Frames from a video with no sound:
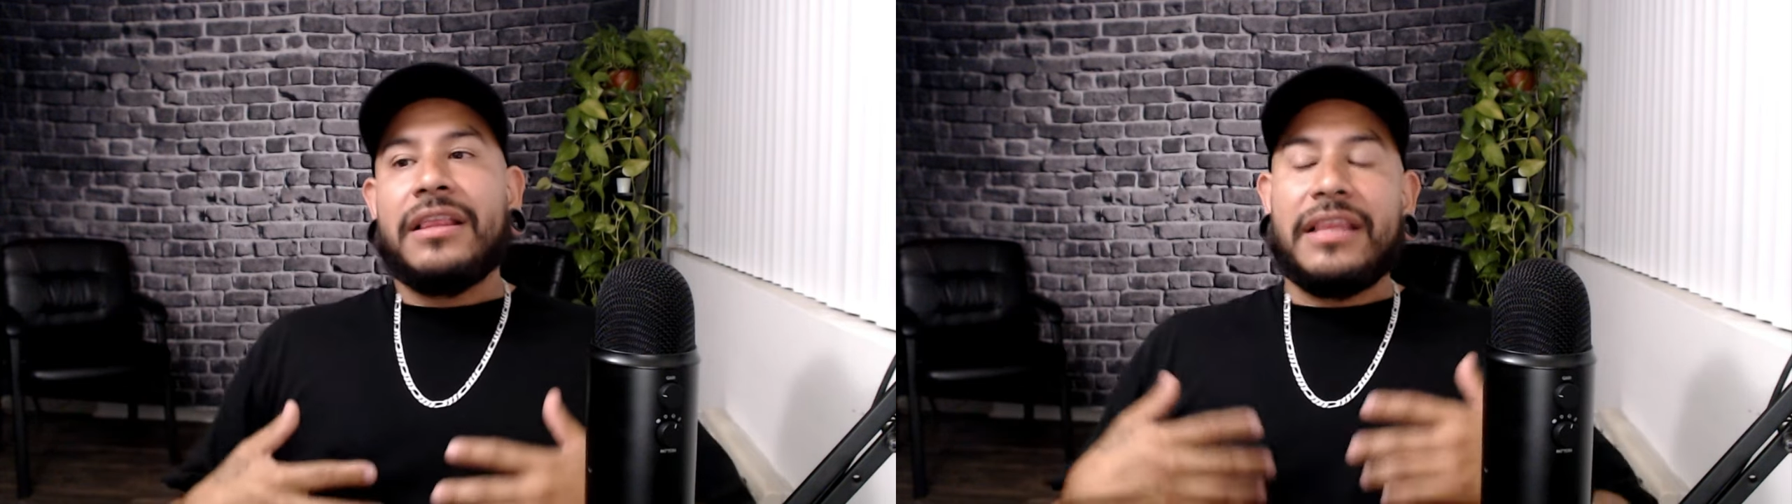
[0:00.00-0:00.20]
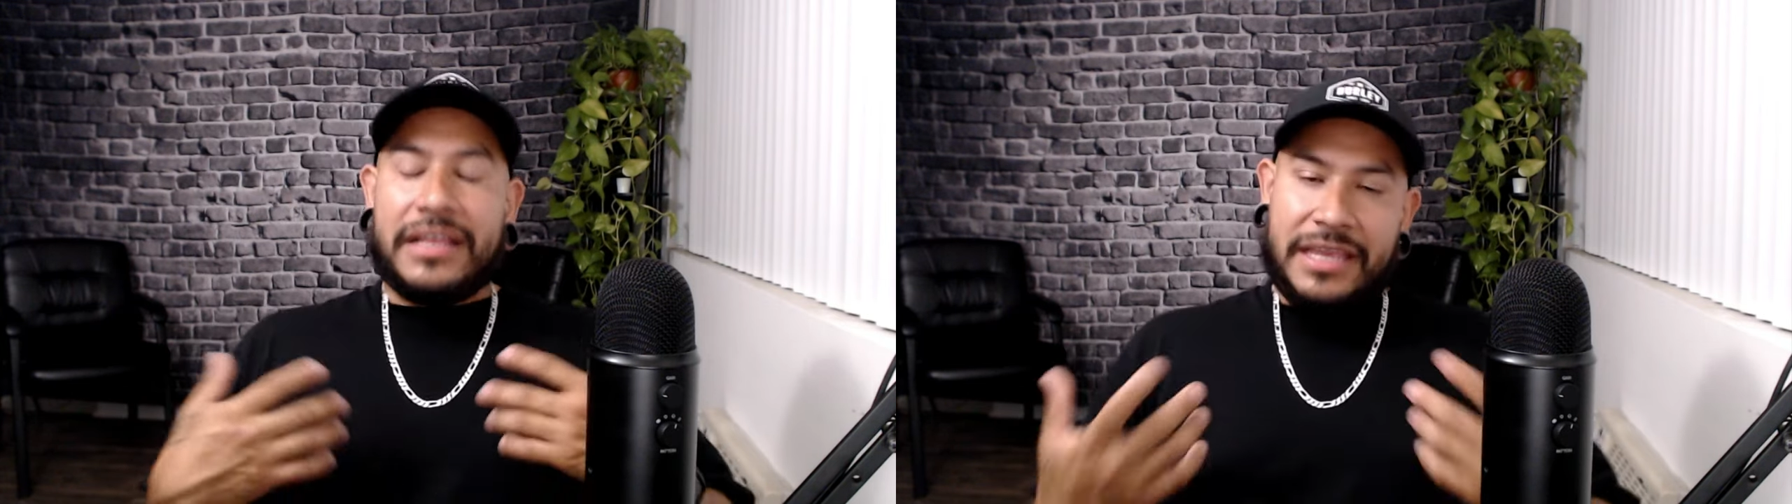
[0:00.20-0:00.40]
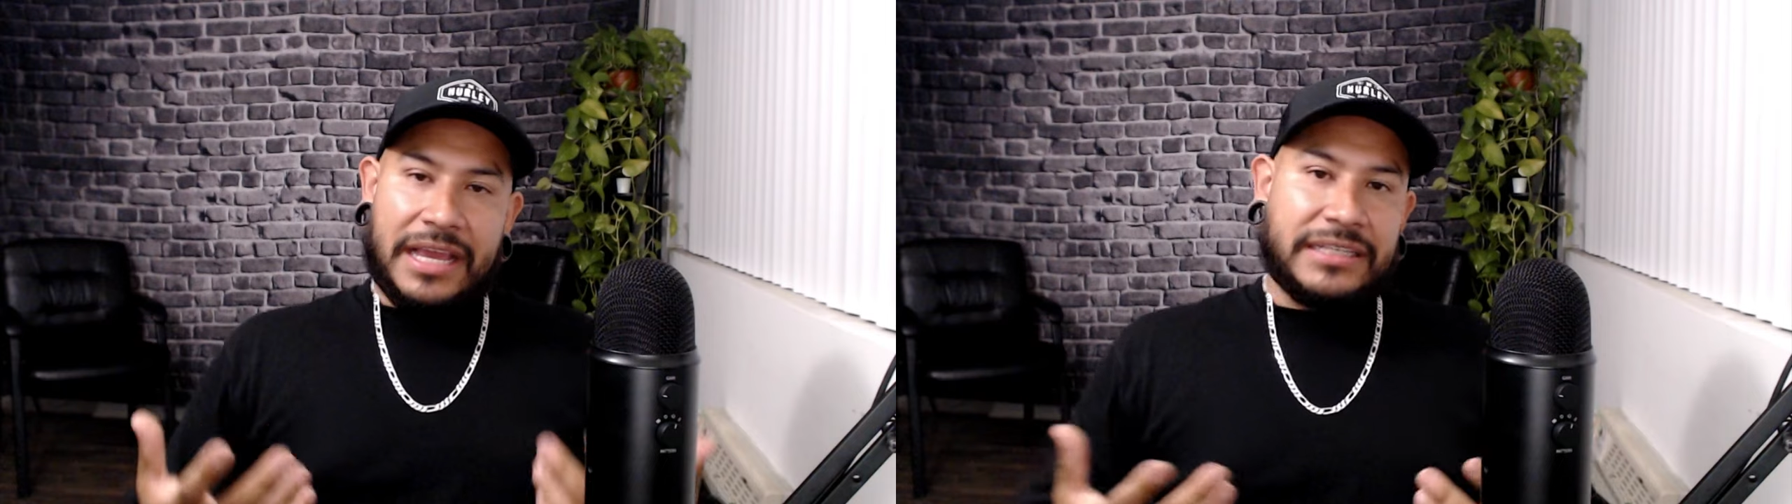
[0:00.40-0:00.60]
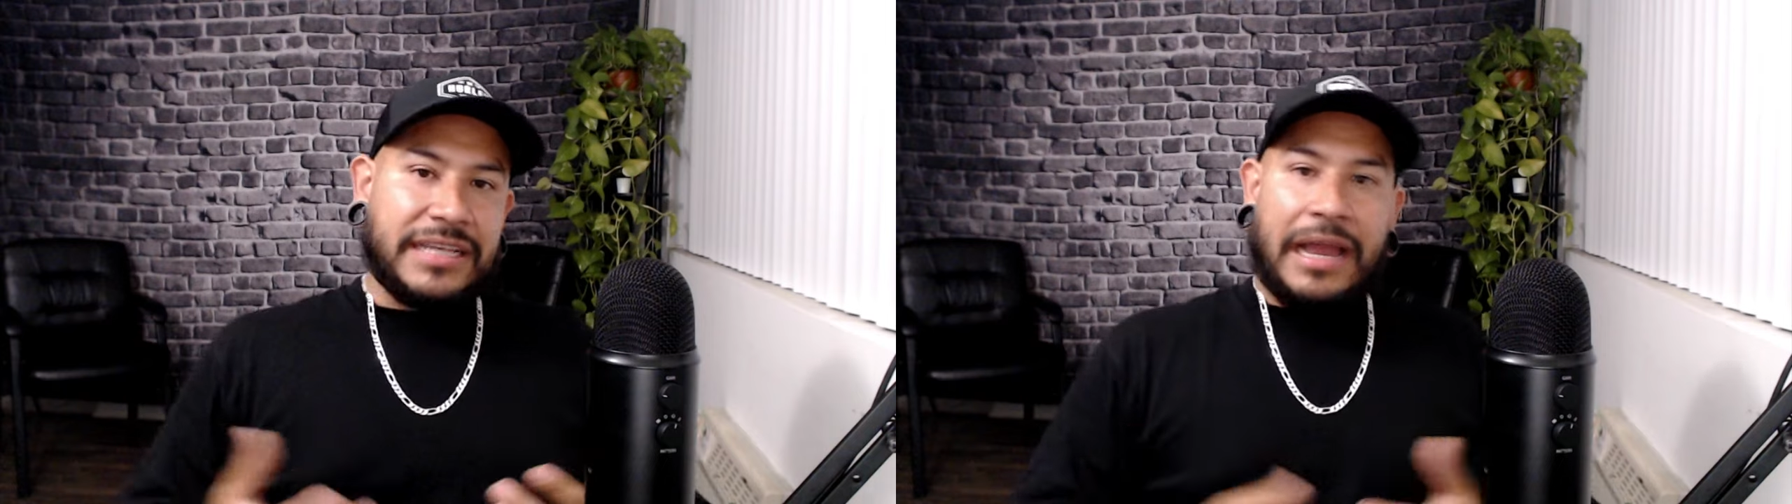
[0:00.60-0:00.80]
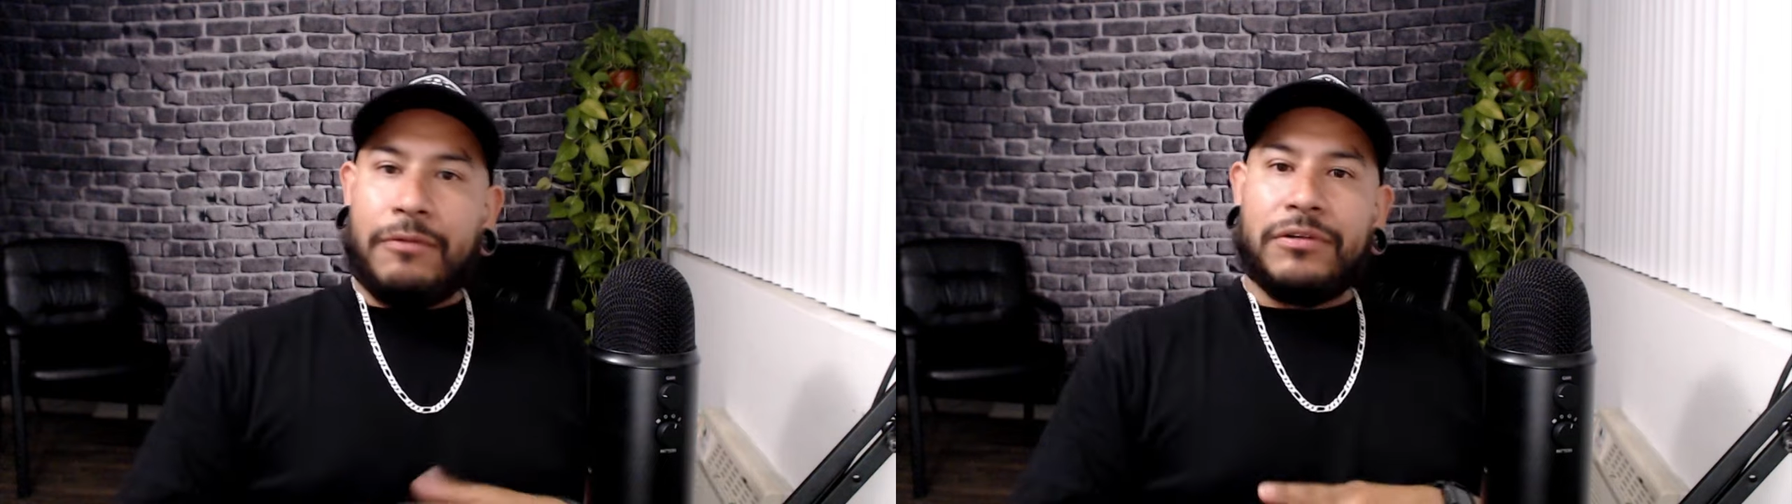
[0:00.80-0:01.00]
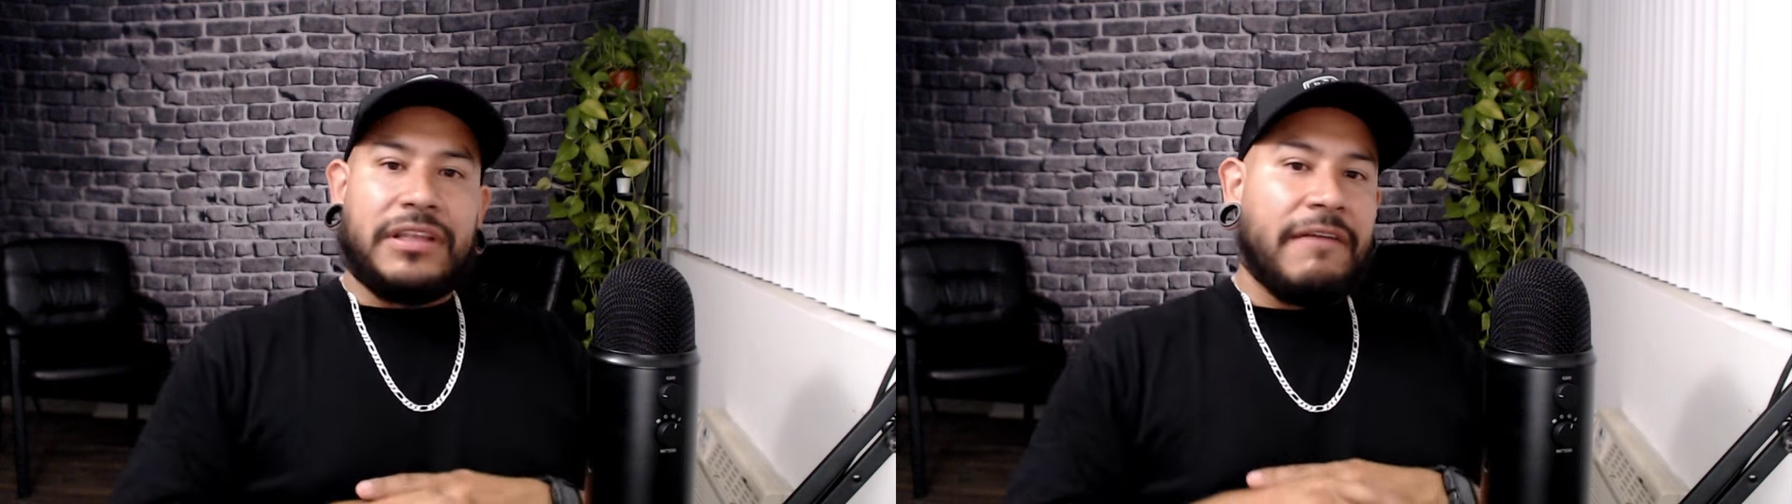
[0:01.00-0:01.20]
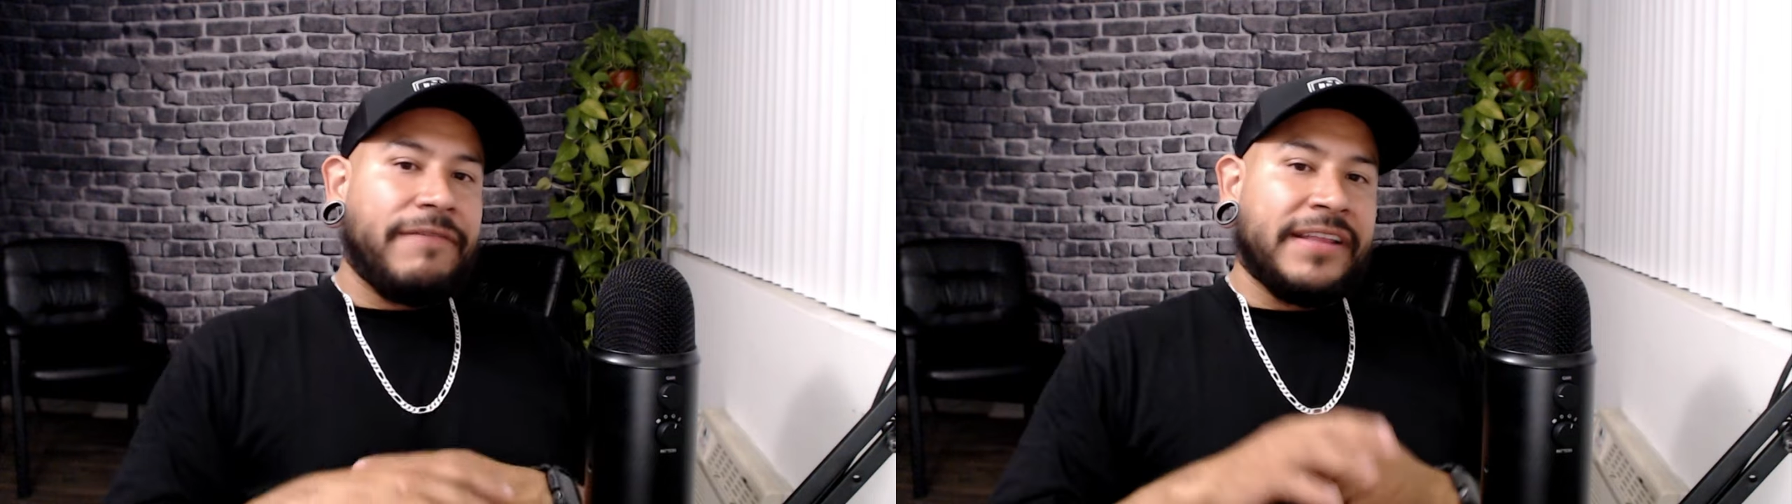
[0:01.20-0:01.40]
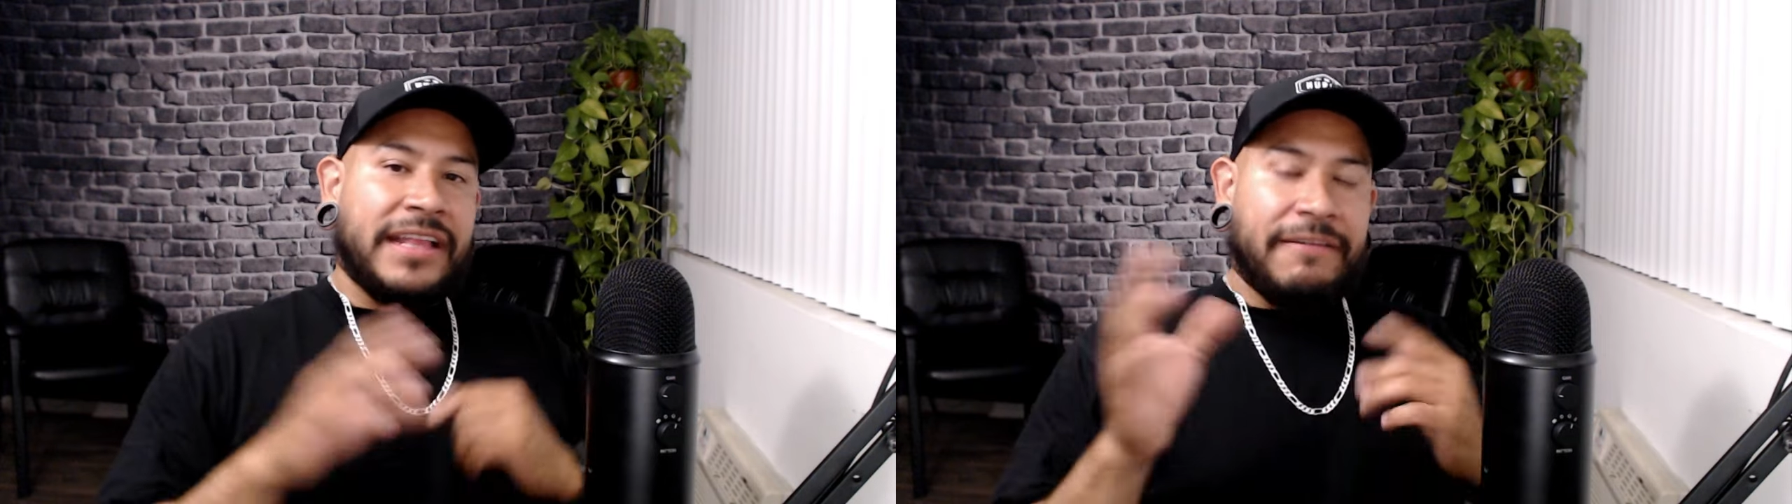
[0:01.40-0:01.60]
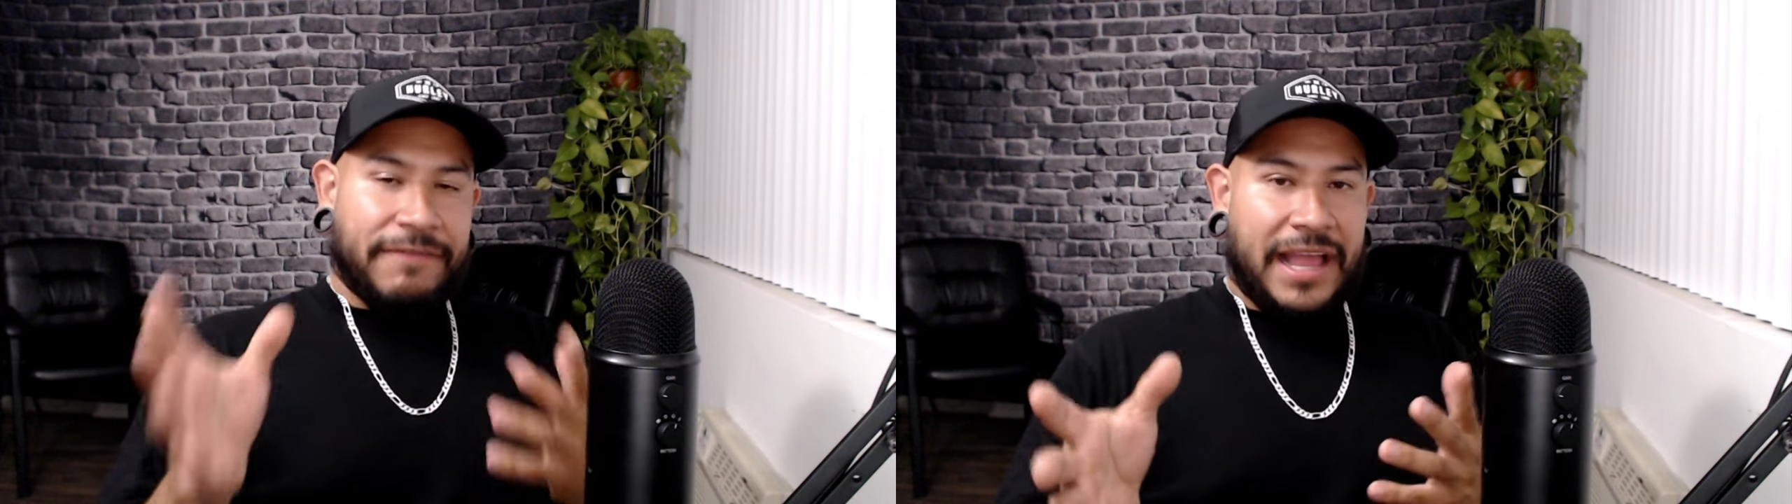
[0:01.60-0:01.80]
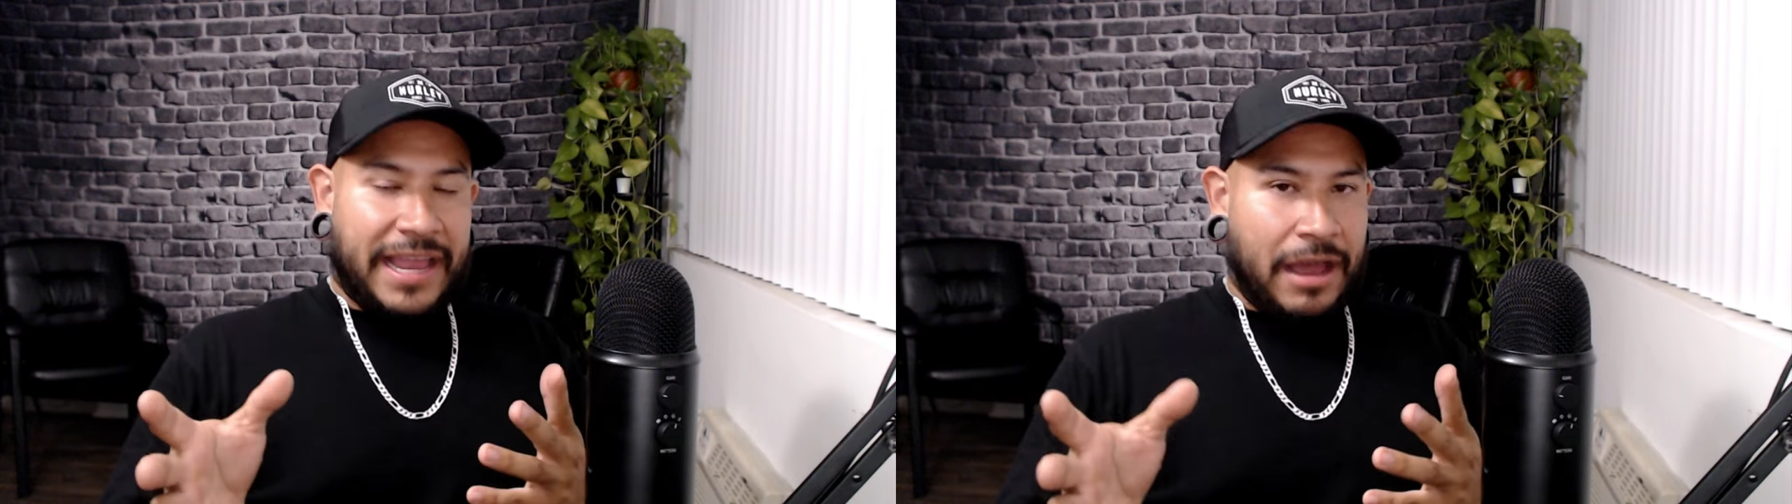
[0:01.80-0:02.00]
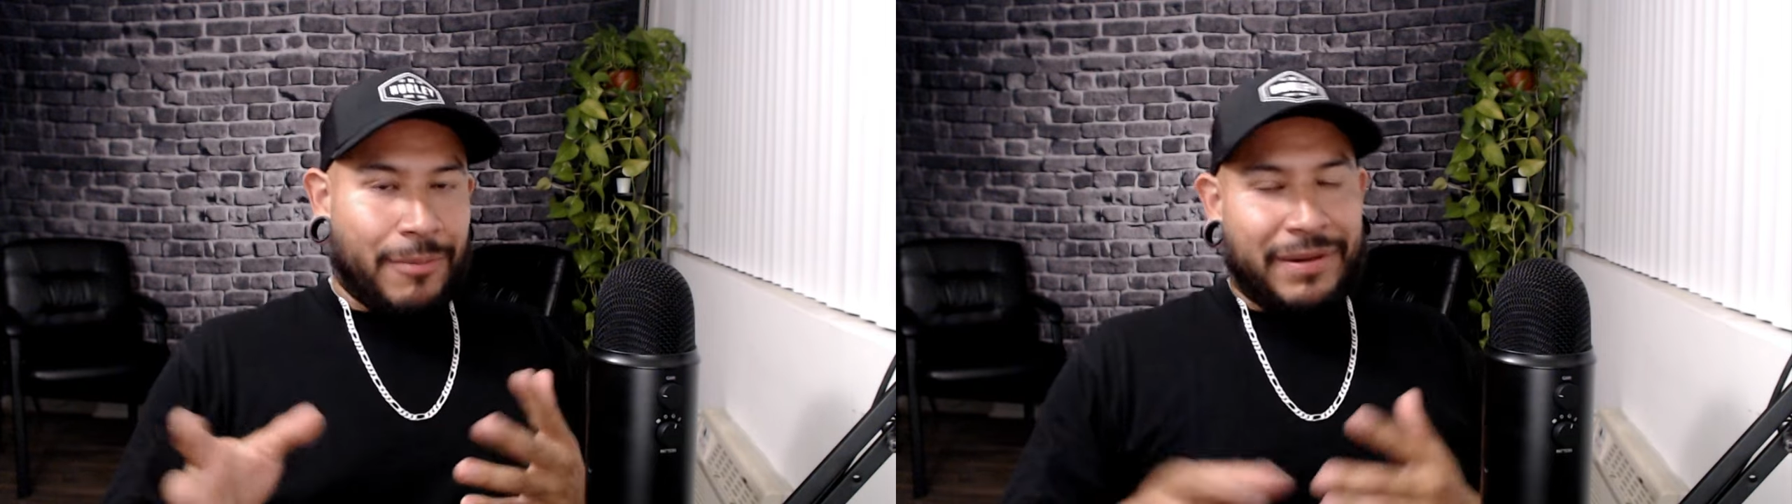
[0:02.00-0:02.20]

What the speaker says: then yes, I will definitely fly out.